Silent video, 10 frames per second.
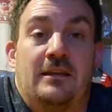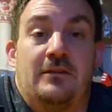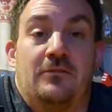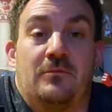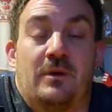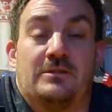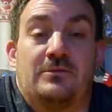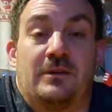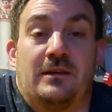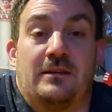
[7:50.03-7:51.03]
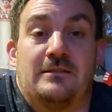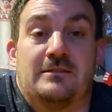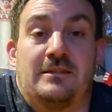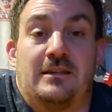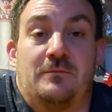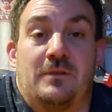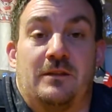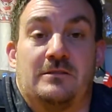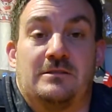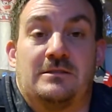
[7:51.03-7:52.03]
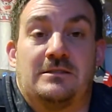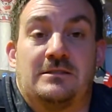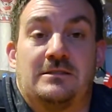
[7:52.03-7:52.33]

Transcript: do the best we can, keep things,